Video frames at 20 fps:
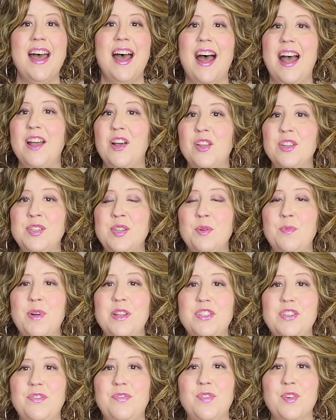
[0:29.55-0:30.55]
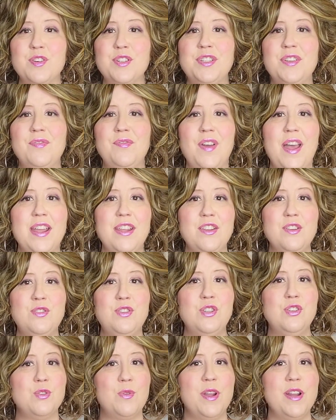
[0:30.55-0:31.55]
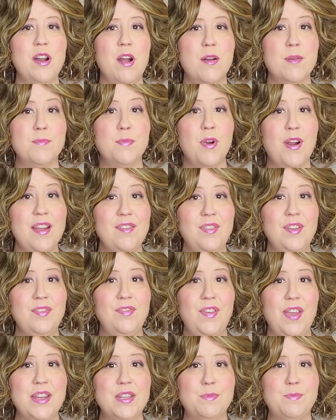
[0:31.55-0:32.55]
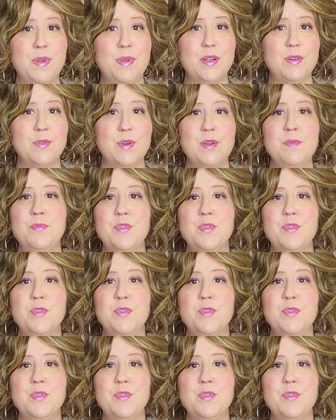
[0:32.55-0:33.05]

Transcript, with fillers: I also want to first invite you to join our private Facebook group,